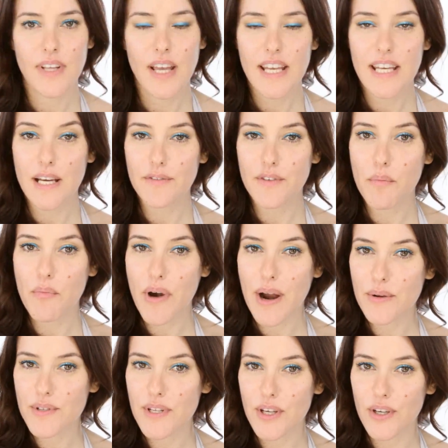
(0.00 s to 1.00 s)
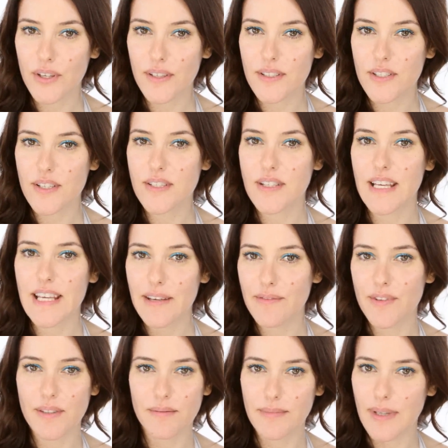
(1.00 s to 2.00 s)
Now if your brows are good, just leave
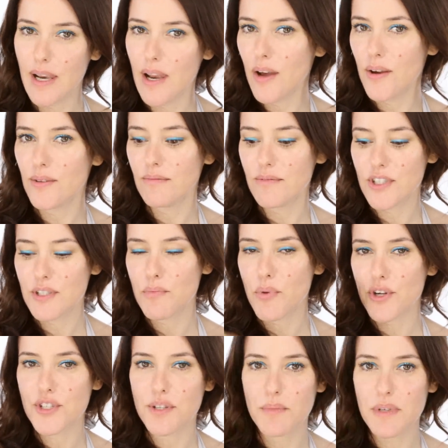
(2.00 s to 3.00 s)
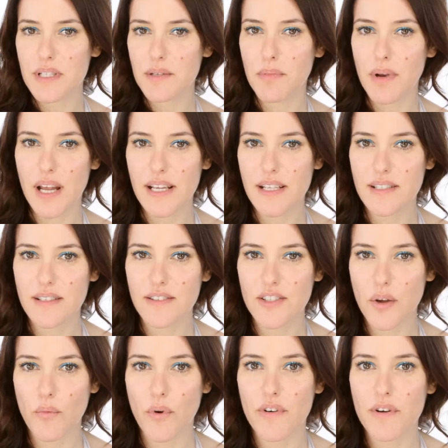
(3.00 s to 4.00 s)
them alone, just brush them into place and
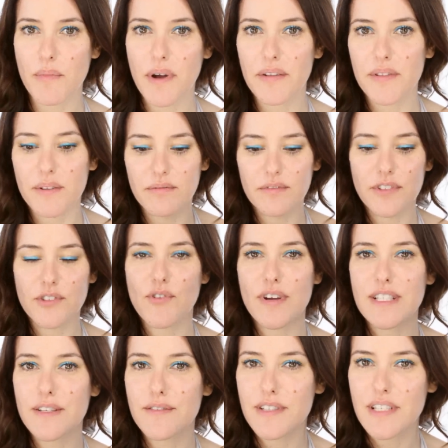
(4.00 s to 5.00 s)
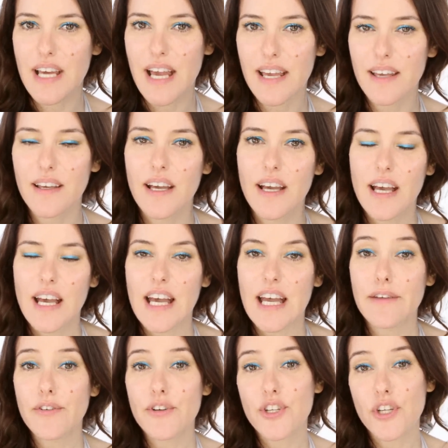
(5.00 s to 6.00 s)
don't worry about them for the rest of the day.
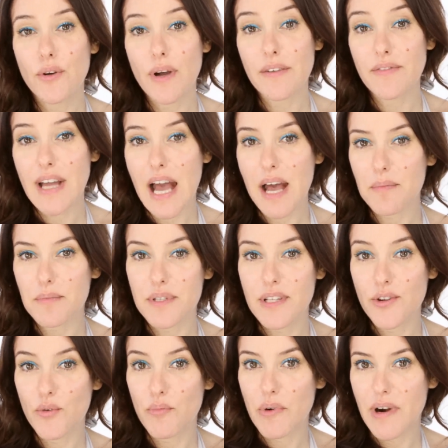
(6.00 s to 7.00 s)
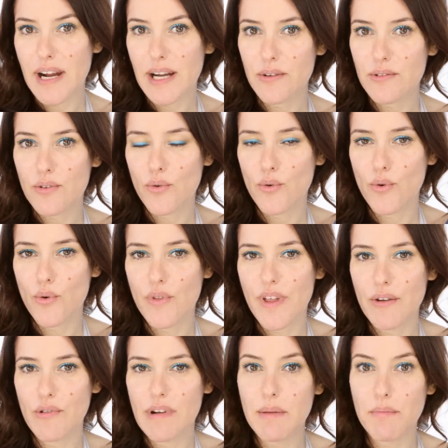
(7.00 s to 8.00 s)
If you do have gaps in your brows or
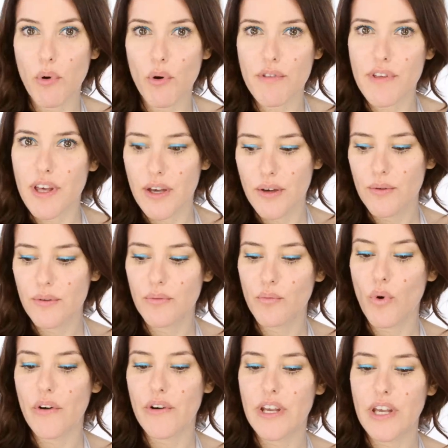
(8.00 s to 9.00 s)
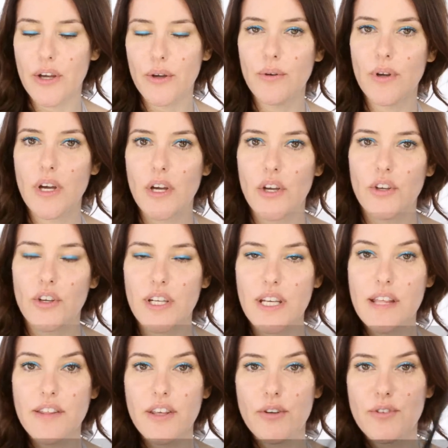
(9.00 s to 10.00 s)
they really bother you and worry you, you can
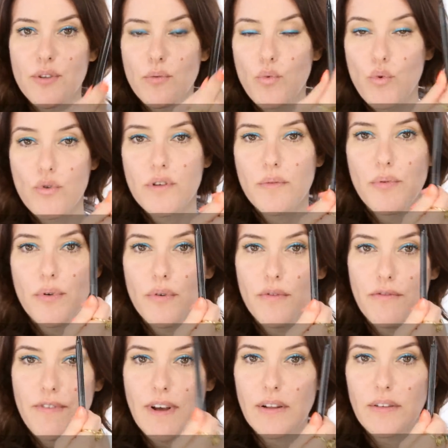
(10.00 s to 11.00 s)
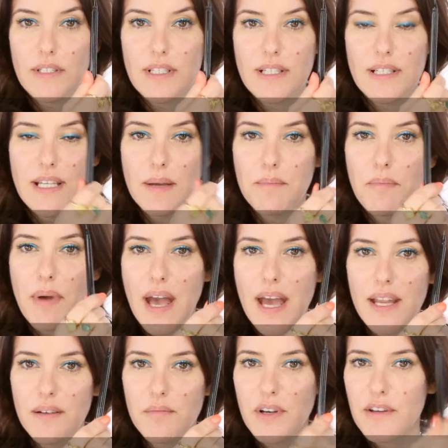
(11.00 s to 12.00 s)
either use the waterproof felt tip
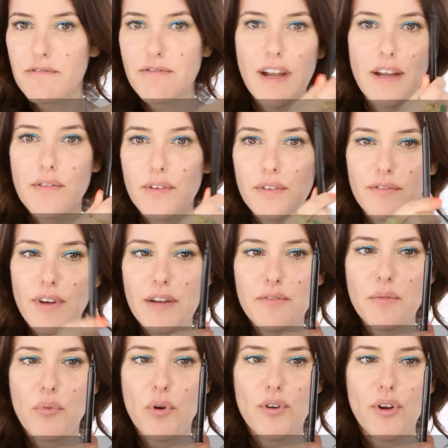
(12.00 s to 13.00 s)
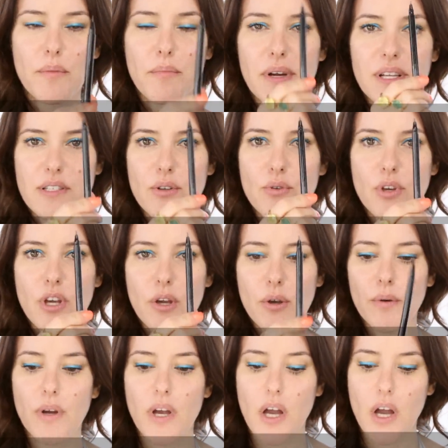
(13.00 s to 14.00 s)
pen, my favourite, favourite product by
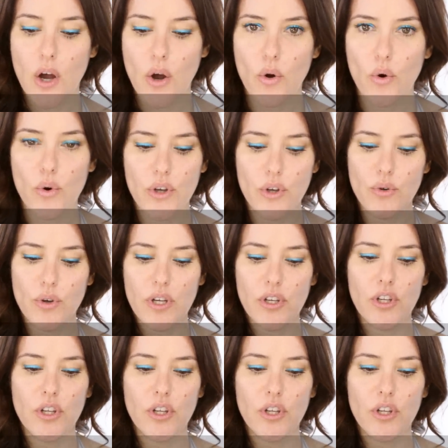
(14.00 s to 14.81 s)
Suqqu, or you can